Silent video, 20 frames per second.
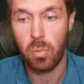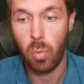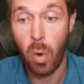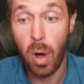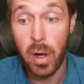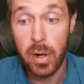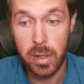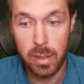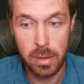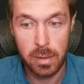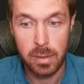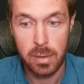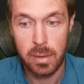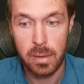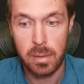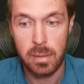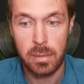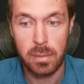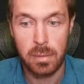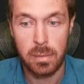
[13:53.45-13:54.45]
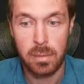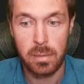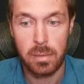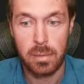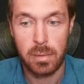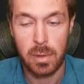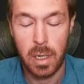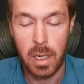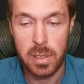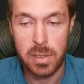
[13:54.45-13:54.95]
water
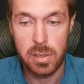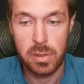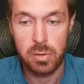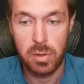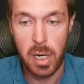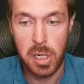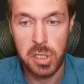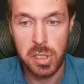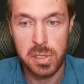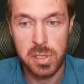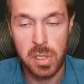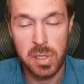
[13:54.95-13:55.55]
concentration.